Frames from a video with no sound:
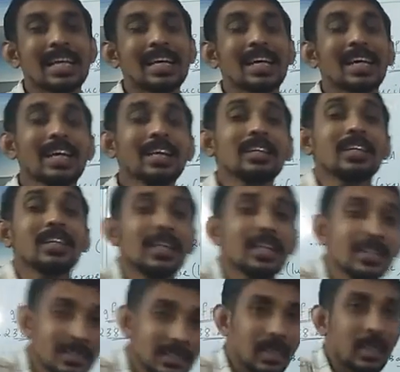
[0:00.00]
it
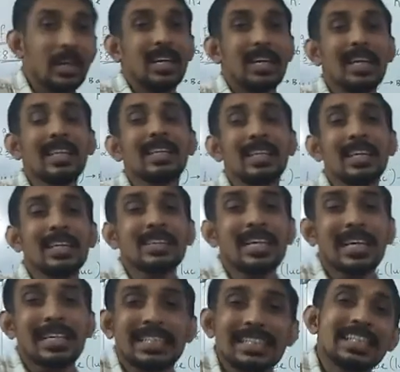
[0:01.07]
is
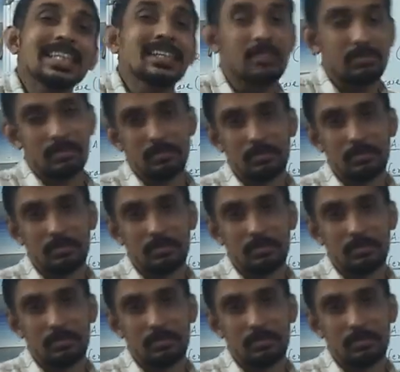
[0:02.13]
a gene